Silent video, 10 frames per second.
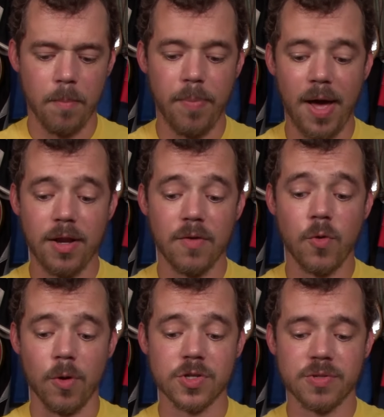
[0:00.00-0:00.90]
But of
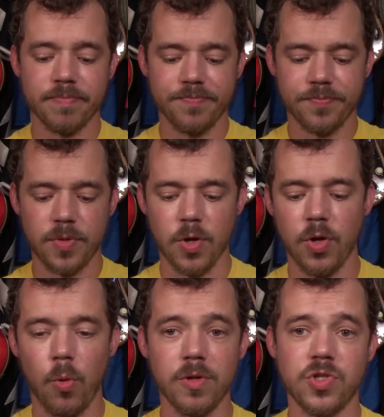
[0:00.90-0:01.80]
course, you
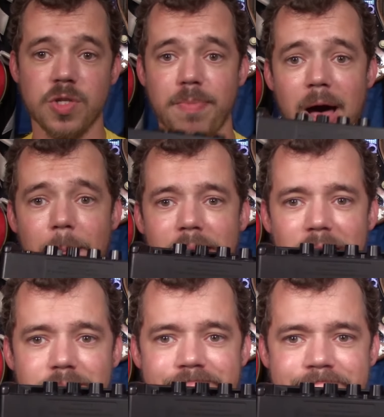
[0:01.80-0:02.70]
can always just pop
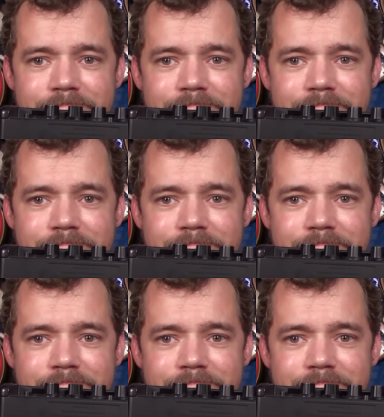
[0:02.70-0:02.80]
in